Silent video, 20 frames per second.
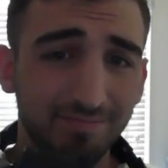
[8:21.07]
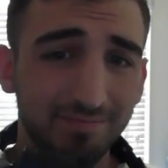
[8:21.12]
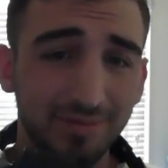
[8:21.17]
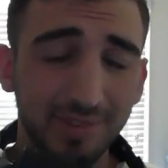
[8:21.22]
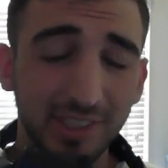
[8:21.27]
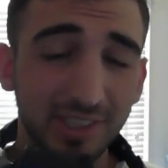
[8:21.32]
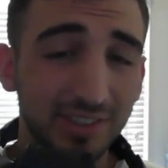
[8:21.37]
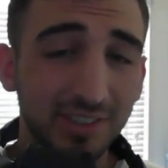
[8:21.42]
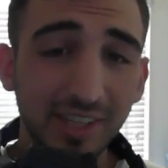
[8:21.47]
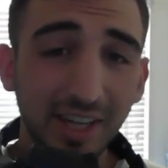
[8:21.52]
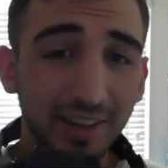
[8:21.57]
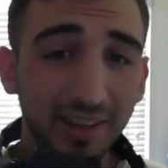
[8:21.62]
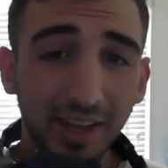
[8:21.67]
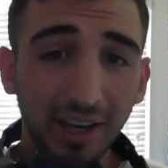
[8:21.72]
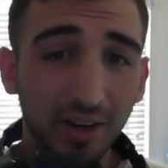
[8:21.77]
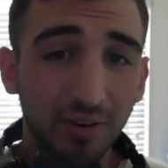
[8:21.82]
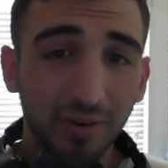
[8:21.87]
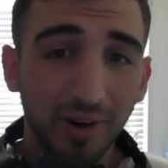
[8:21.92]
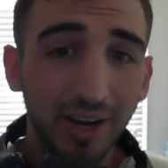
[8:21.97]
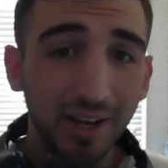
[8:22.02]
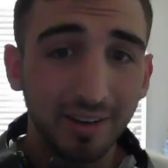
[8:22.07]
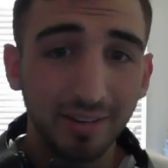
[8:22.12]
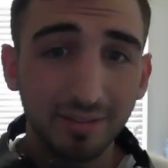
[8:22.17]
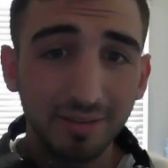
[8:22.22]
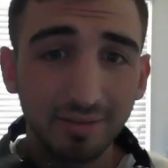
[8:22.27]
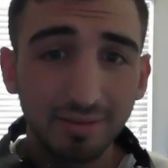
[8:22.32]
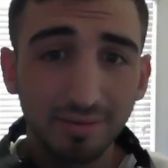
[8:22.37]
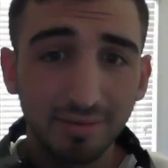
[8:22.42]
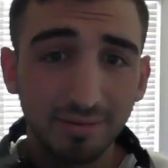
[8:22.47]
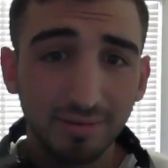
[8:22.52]
just not that great.
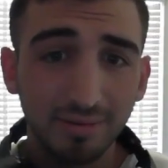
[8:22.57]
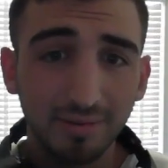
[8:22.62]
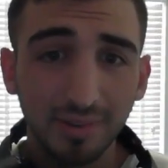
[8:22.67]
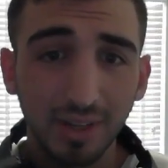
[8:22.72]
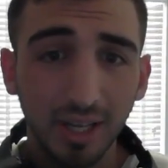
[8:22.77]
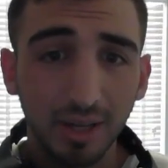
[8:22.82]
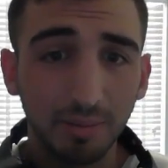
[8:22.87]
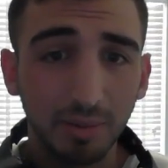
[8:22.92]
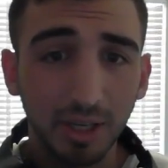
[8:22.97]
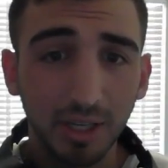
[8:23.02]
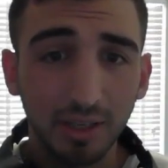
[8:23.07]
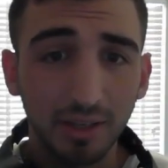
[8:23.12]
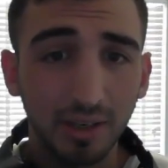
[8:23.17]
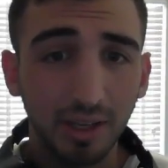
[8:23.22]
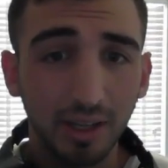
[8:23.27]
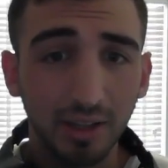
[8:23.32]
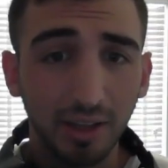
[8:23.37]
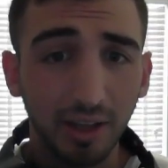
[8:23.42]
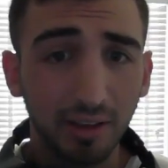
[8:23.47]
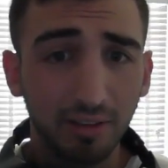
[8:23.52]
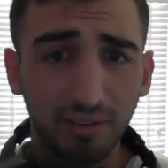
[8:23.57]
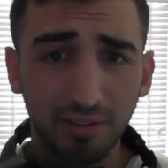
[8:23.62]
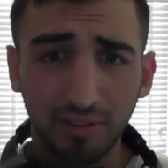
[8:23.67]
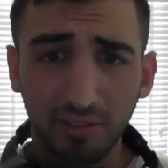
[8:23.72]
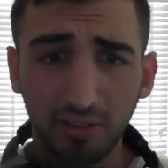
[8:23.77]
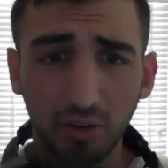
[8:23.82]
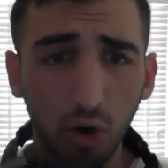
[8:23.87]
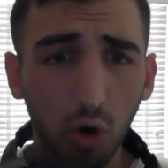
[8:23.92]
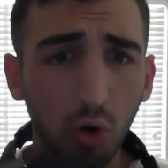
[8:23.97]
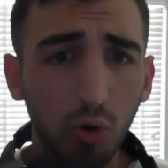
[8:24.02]
I mean, it, it's
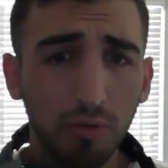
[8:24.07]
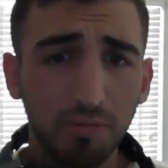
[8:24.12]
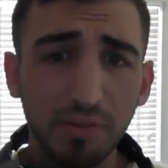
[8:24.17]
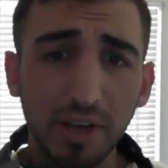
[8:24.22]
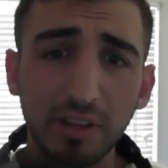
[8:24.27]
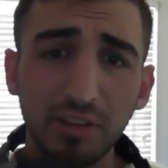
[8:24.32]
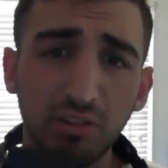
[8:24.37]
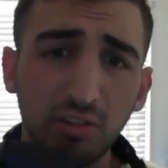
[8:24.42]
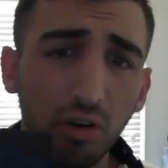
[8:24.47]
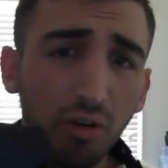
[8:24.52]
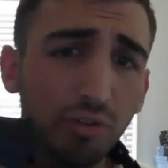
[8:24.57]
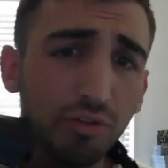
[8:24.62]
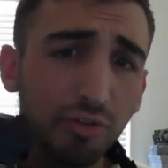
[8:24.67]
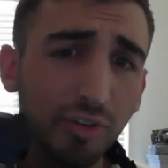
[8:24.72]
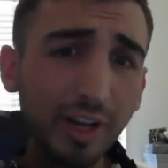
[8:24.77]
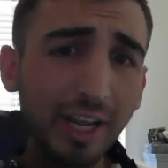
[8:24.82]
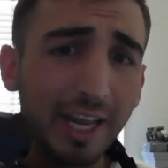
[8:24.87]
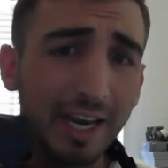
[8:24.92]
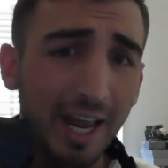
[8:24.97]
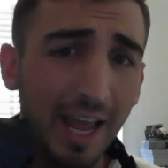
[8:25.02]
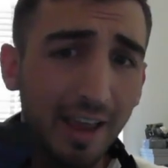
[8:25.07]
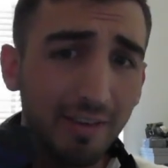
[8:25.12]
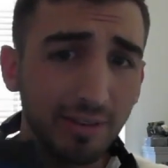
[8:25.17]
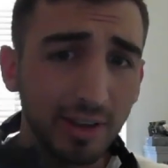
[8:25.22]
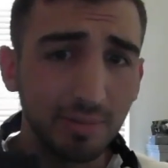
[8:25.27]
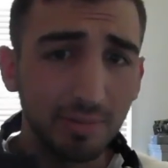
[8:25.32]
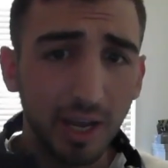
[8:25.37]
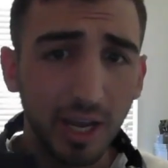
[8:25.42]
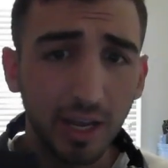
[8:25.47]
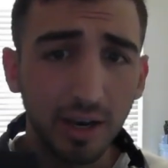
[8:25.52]
so it's so freaking
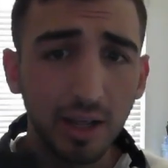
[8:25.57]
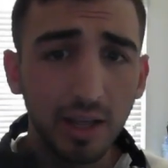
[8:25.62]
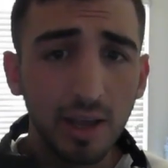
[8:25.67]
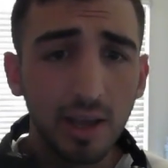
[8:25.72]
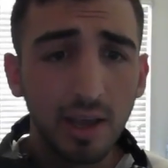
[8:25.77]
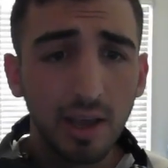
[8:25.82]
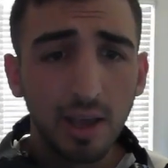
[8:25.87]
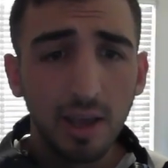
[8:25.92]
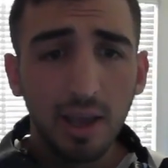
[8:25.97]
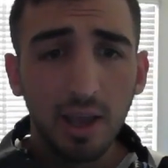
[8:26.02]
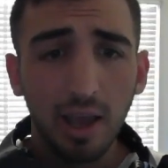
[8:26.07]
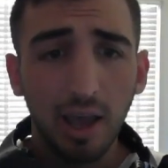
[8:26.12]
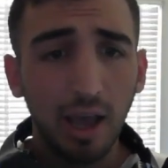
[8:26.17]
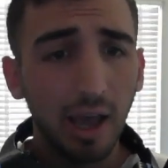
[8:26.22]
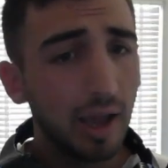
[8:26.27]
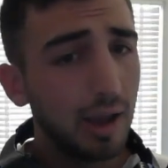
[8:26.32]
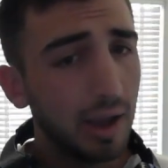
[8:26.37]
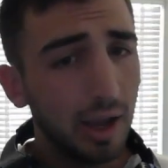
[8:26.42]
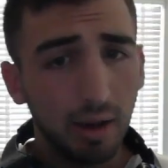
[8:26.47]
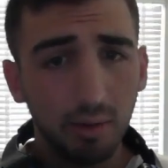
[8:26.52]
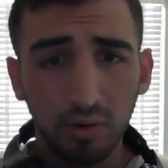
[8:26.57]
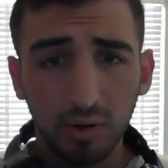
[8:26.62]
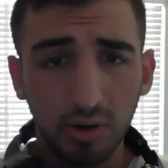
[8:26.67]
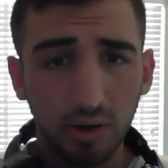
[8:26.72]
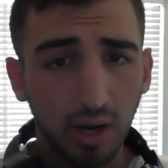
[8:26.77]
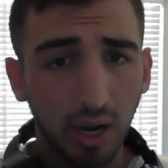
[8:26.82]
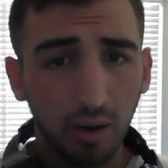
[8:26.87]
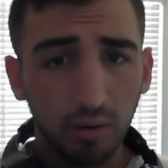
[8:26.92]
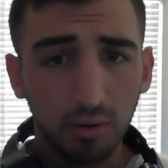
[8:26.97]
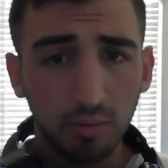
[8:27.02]
heavy, man. I, I
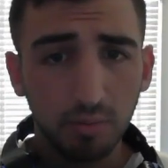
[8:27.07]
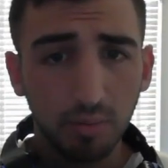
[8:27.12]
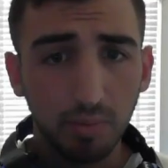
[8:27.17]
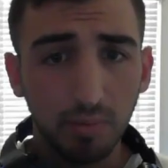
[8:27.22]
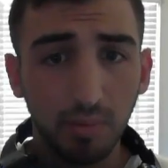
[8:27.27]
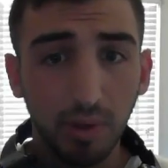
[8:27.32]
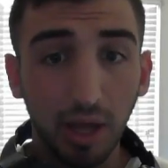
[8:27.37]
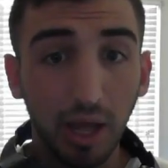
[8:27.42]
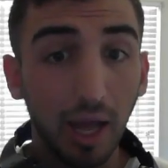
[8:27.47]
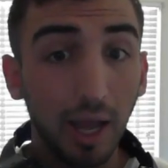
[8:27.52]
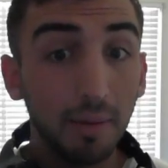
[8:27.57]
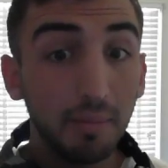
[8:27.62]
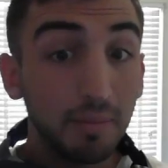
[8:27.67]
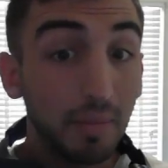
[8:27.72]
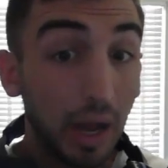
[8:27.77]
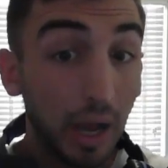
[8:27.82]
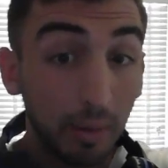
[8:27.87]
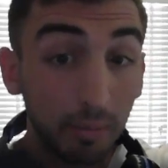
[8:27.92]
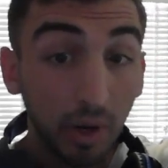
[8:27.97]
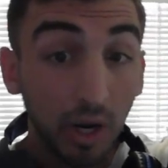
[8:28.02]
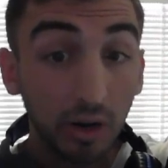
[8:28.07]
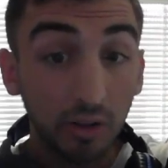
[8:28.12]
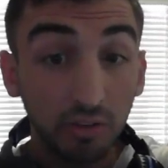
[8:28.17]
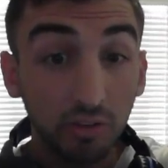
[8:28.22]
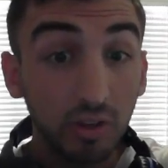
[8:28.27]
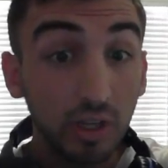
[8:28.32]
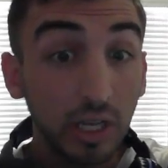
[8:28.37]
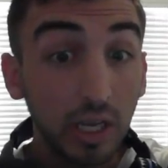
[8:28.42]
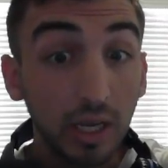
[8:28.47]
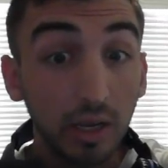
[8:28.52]
would I would I'm I'm
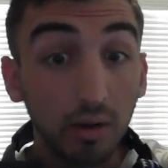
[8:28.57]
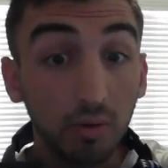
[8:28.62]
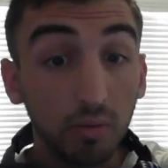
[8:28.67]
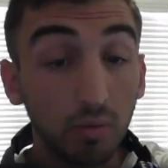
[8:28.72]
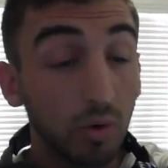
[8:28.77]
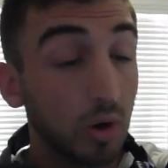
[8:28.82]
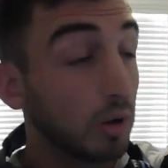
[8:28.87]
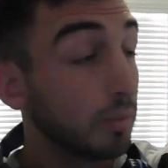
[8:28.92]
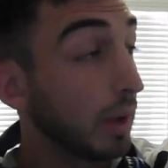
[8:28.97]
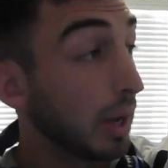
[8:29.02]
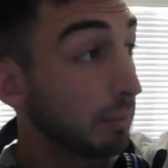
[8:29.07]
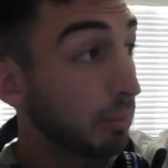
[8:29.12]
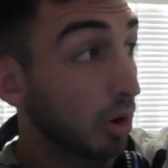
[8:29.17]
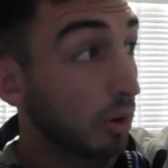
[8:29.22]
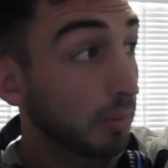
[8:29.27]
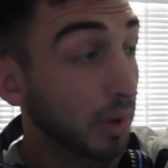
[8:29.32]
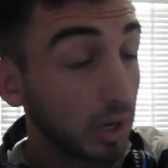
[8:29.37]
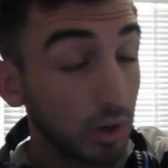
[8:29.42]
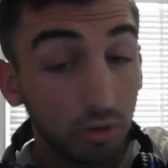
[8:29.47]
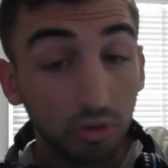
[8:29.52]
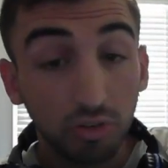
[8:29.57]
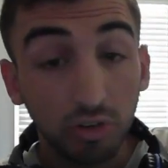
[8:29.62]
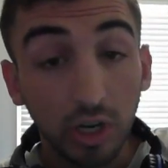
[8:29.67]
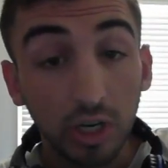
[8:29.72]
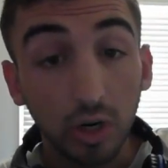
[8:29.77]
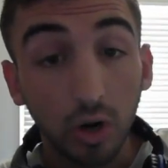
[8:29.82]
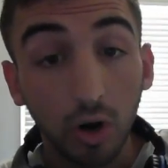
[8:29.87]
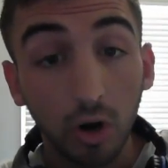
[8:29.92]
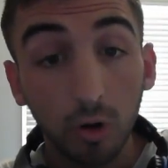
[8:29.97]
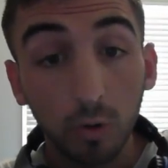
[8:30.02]
honestly on my Palmetto
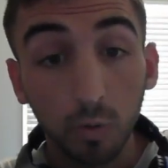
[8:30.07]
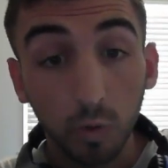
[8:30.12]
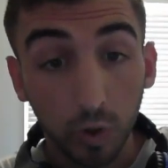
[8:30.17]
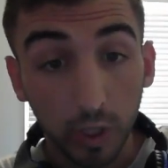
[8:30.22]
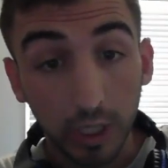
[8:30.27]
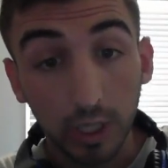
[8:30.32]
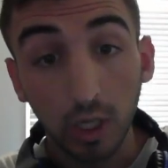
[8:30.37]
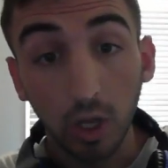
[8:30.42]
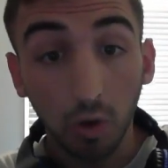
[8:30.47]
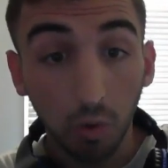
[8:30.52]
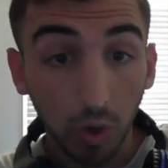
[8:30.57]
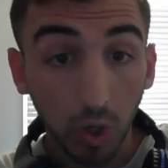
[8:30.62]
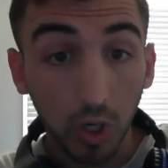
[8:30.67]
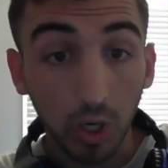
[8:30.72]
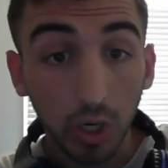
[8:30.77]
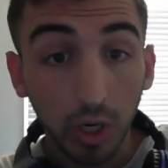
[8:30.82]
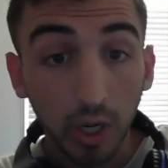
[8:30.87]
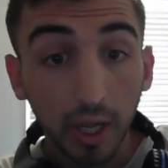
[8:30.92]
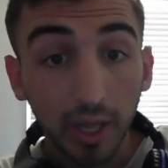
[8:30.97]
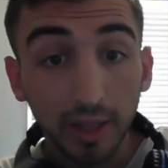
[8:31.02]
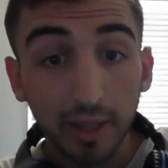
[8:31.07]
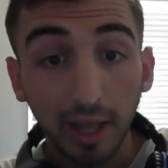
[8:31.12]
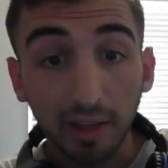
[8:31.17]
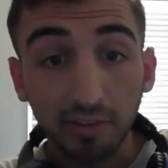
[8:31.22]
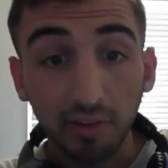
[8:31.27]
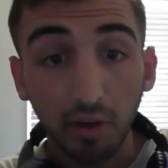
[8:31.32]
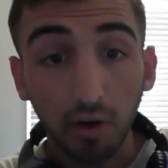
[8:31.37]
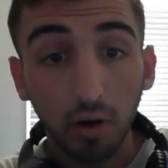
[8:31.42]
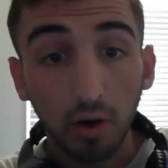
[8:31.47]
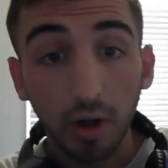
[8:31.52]
State Armory lower.
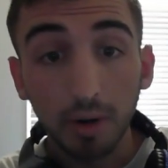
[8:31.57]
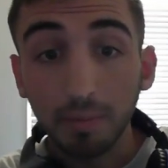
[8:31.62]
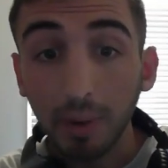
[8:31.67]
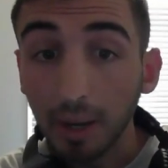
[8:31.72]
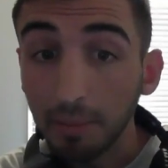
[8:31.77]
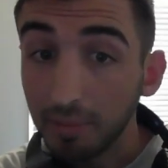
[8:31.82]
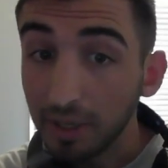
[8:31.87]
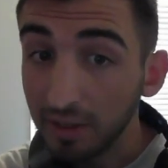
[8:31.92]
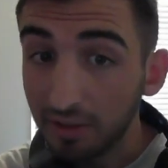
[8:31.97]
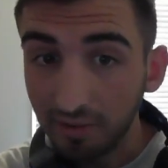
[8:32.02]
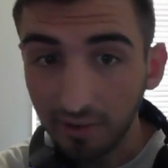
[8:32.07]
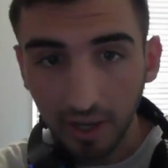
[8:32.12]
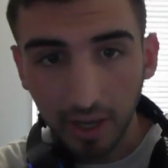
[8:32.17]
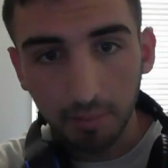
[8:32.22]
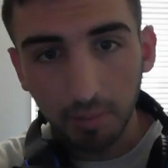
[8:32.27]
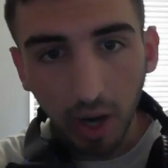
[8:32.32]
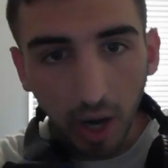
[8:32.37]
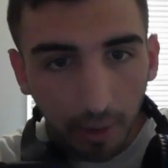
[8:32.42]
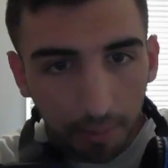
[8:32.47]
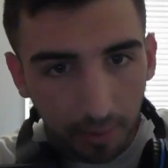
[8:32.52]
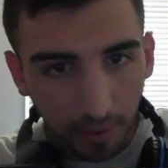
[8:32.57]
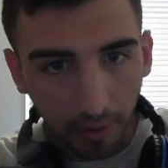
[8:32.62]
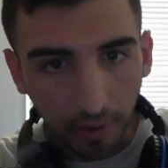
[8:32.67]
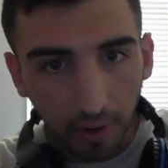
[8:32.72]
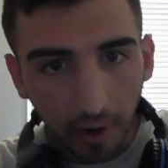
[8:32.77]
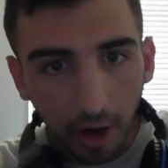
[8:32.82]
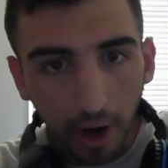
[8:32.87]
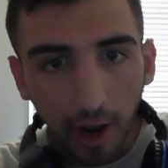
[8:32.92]
That's on my BCM upper.